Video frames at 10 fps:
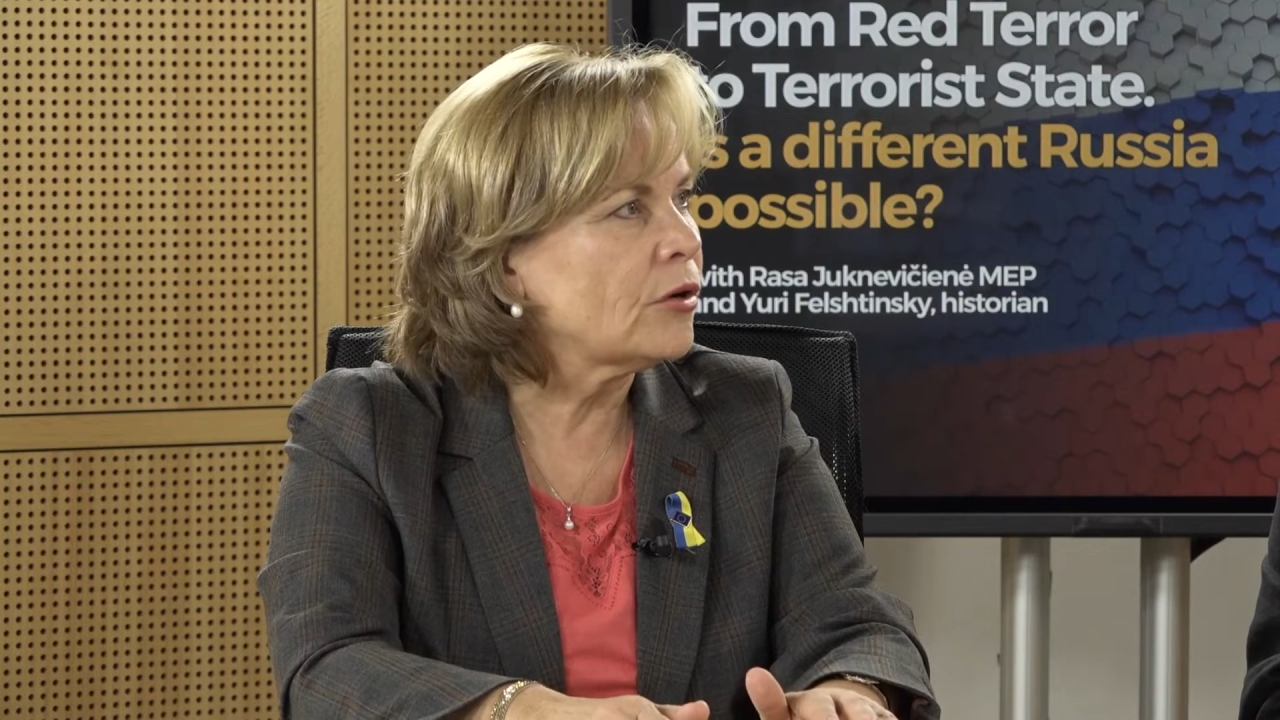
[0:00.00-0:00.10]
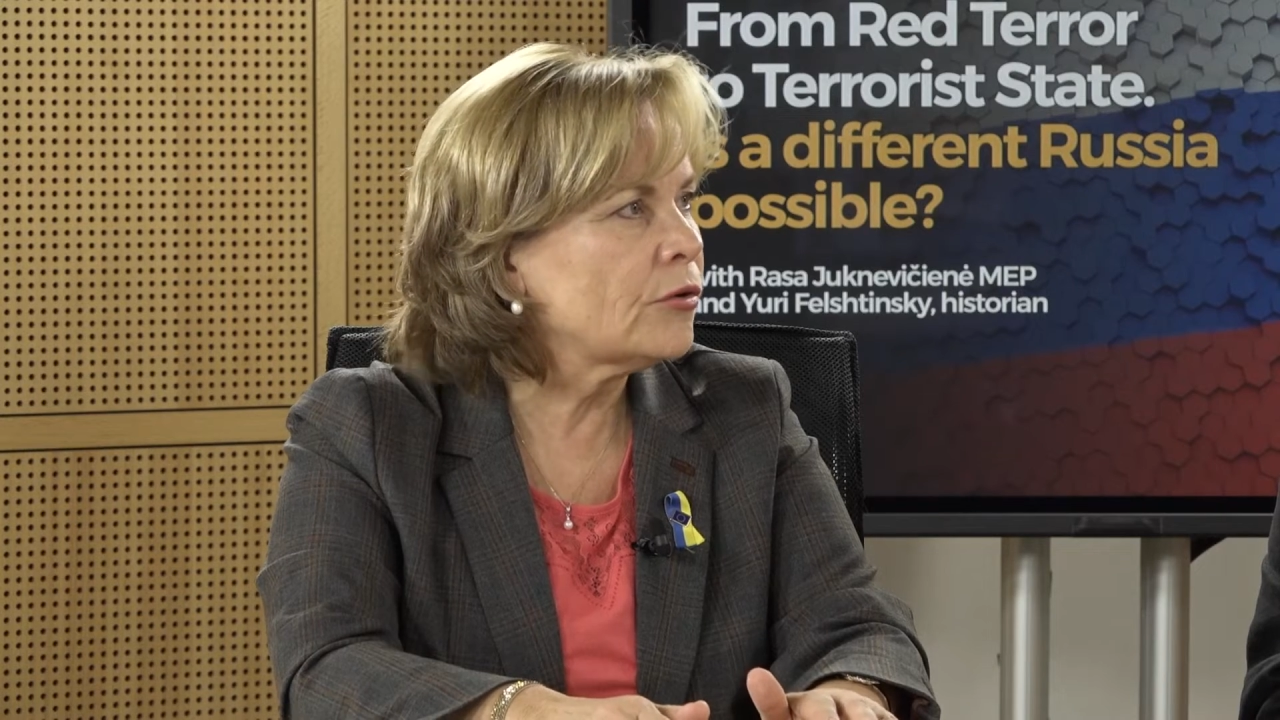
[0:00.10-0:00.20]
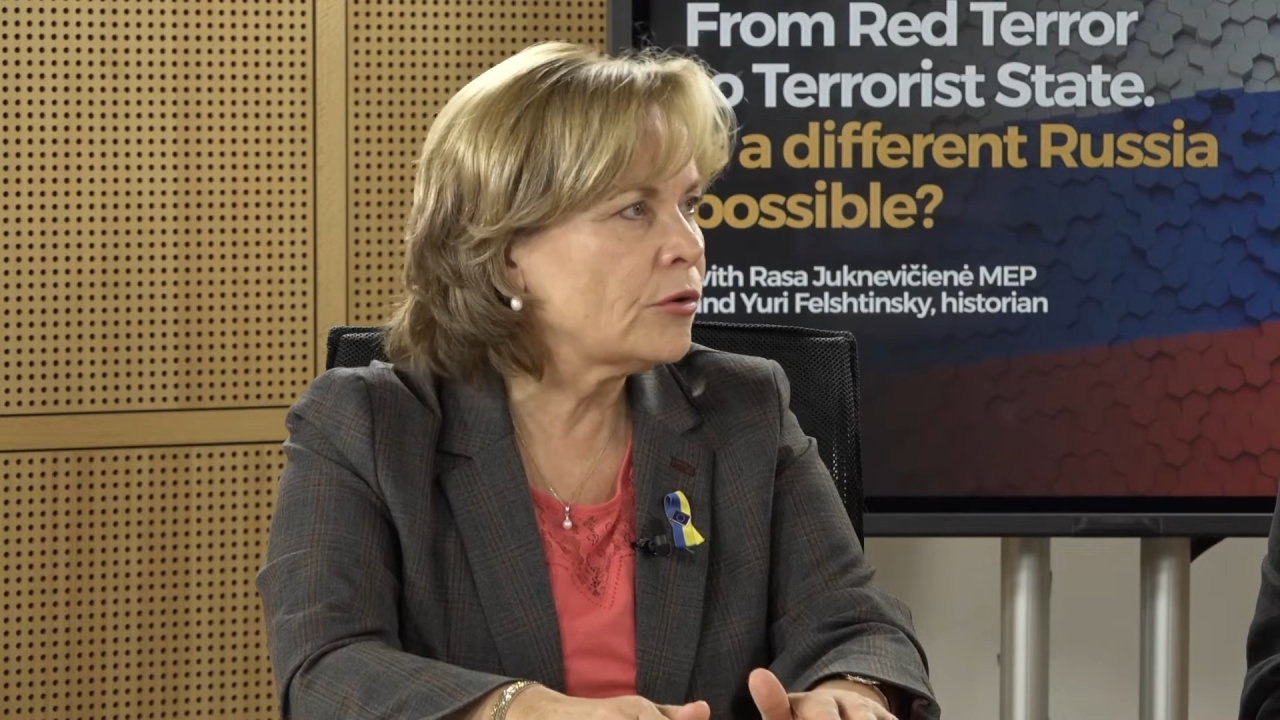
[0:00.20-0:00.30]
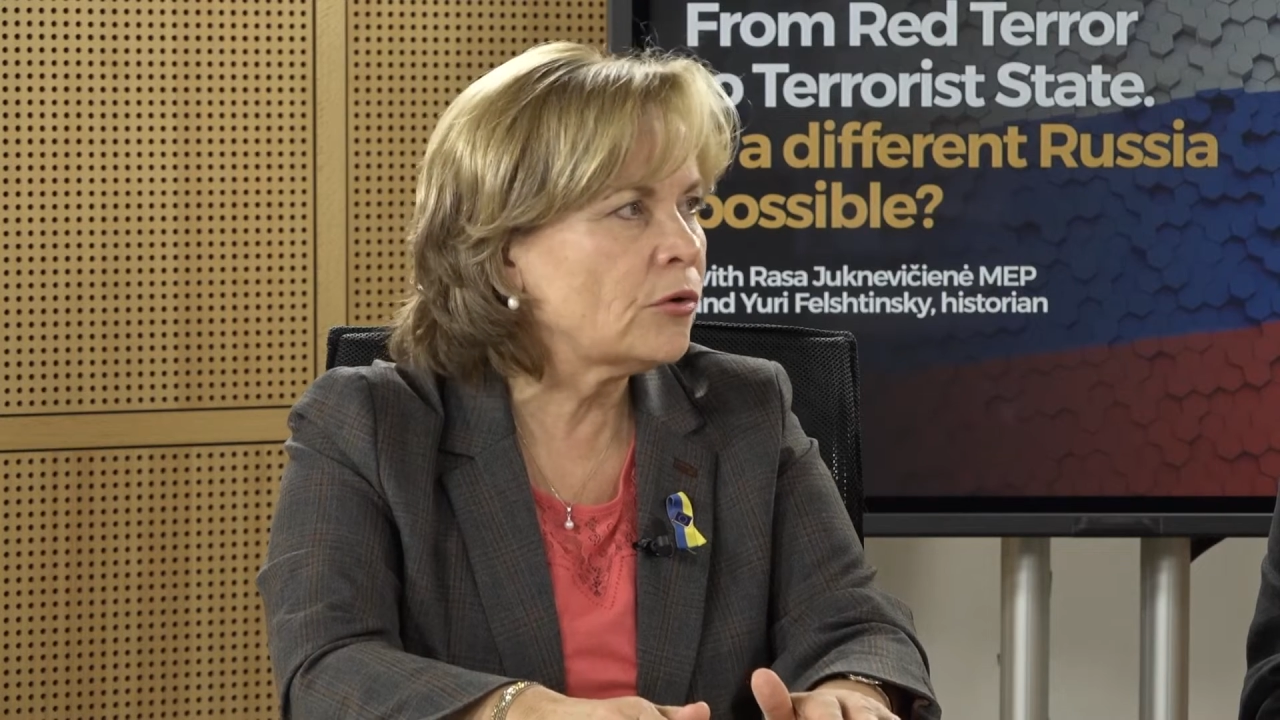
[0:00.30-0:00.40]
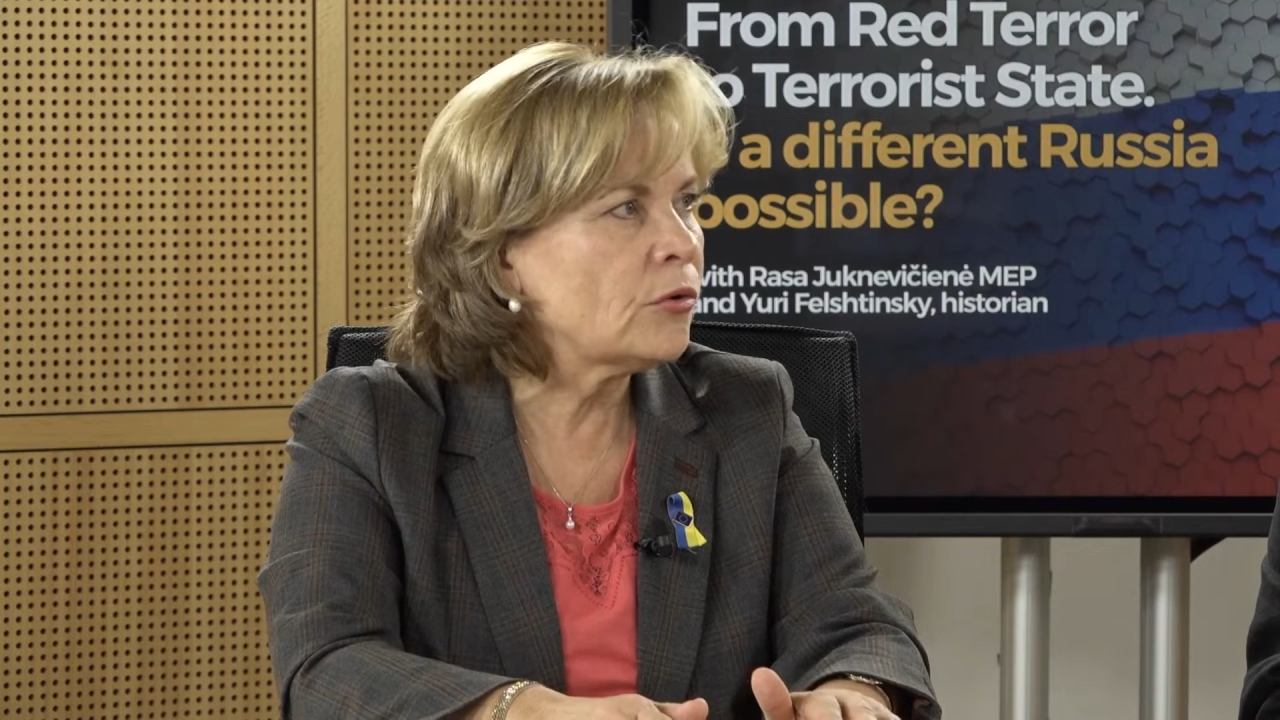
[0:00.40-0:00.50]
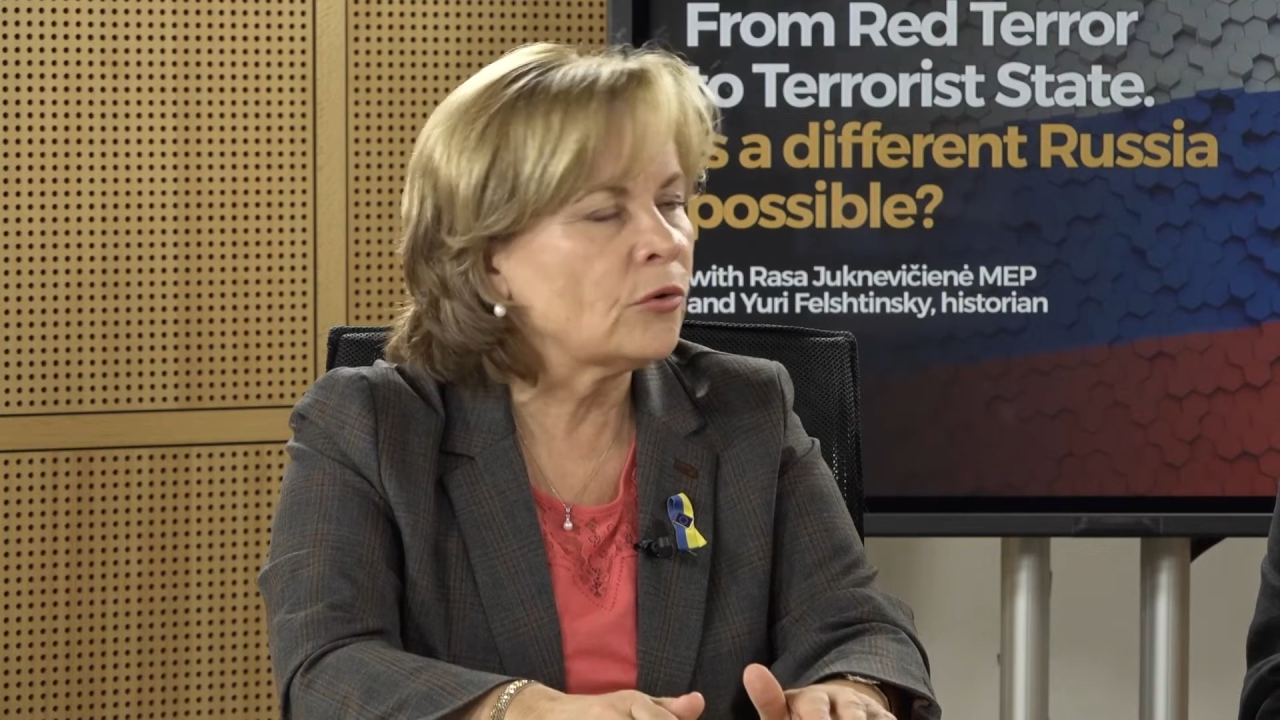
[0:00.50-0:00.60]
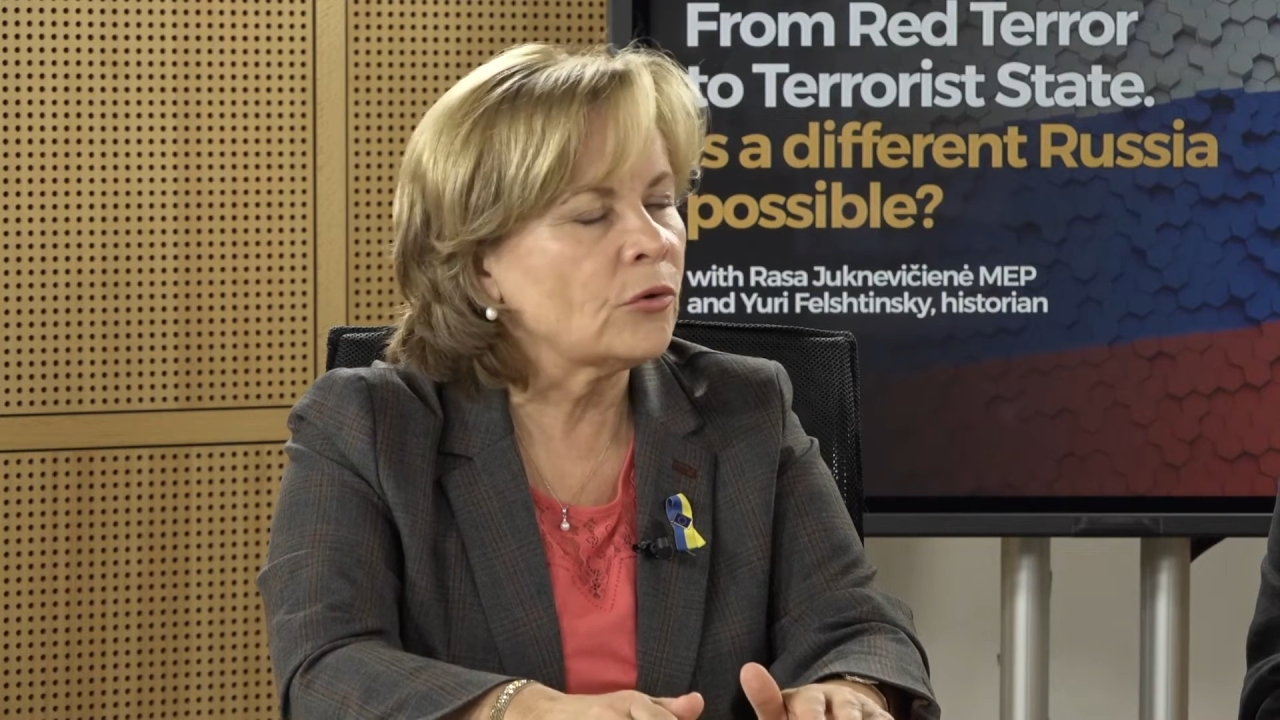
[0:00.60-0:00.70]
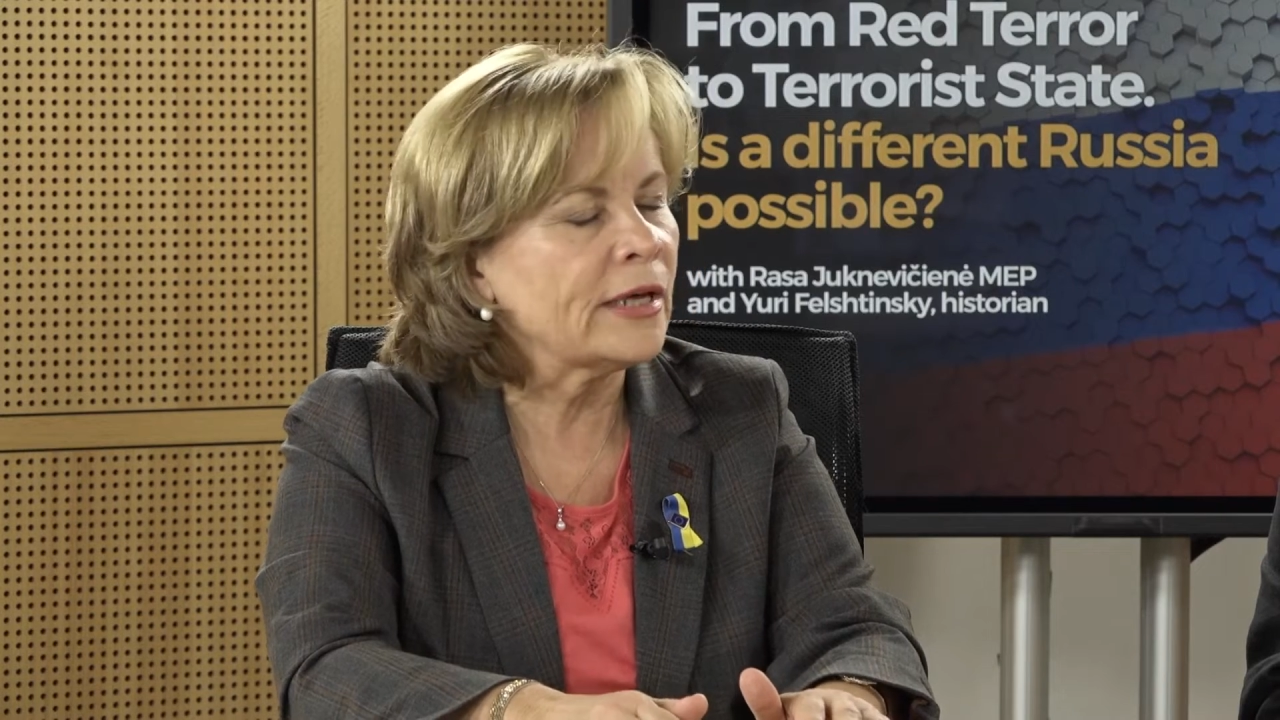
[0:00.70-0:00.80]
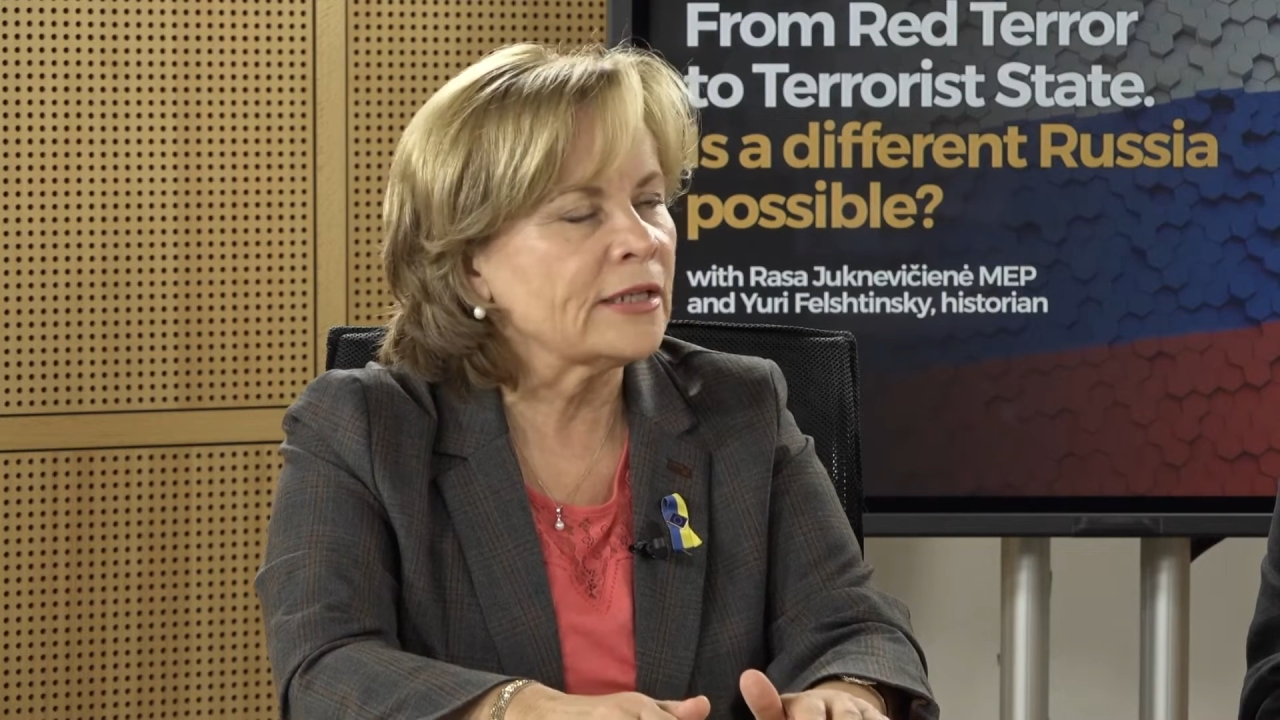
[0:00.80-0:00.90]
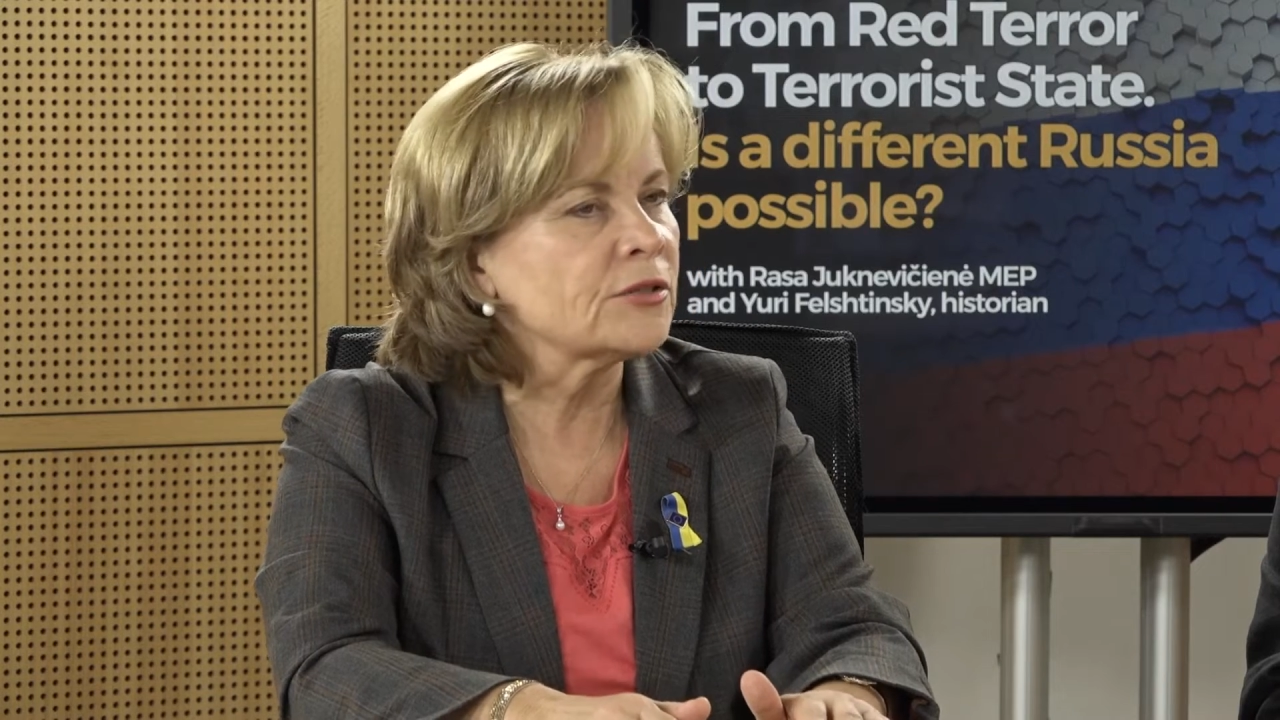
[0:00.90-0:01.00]

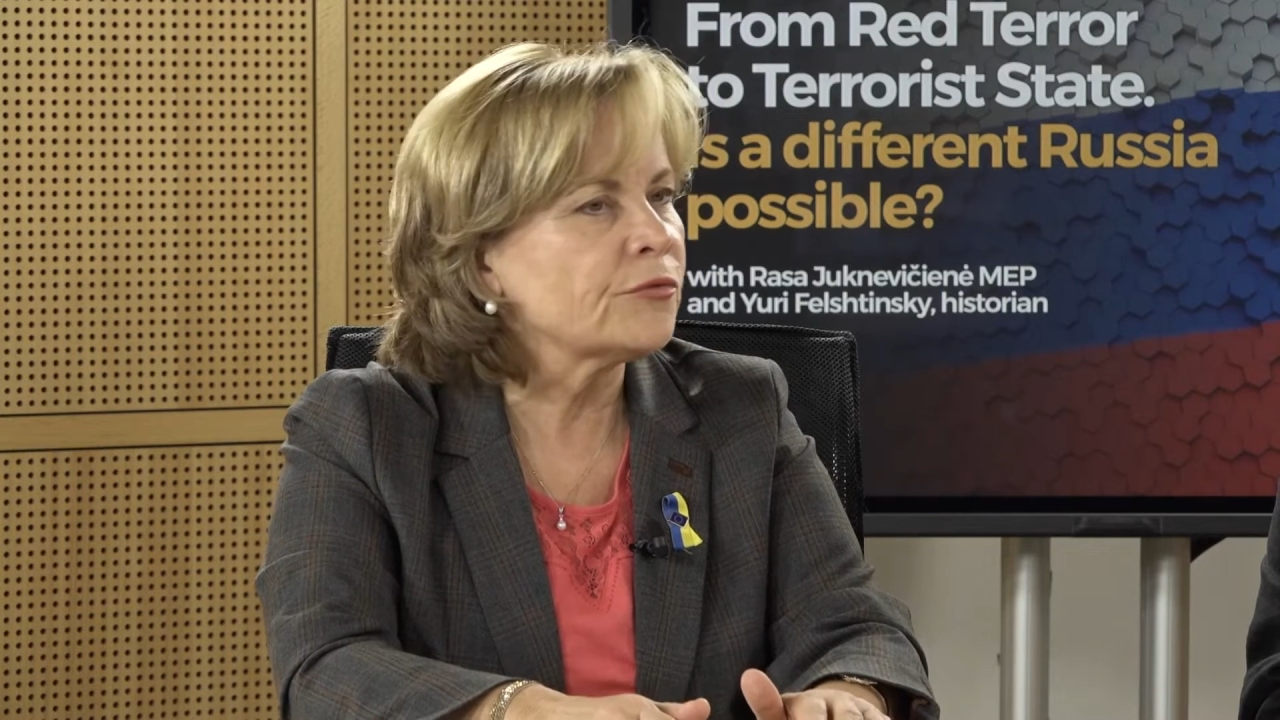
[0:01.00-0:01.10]
or at